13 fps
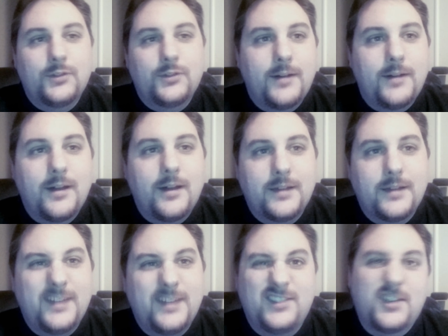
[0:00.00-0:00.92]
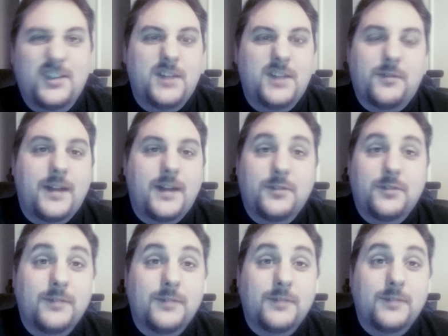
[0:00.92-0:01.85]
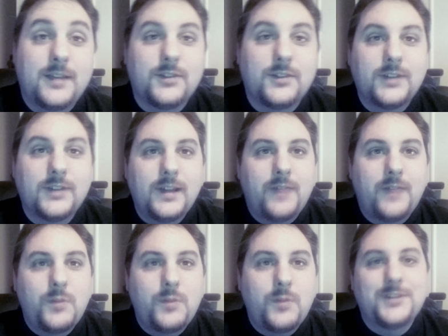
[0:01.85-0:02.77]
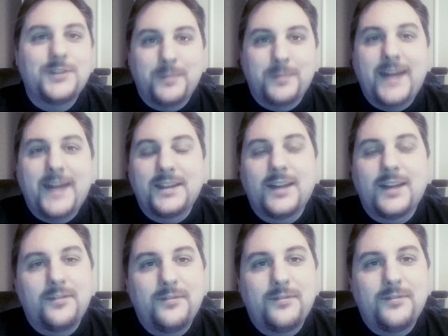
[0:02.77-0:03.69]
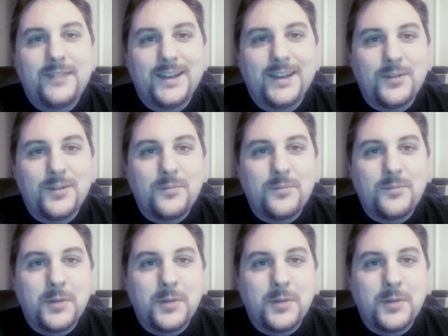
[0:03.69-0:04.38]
or how hard it is kind of irrelevant, because if we want it bad enough, you know, we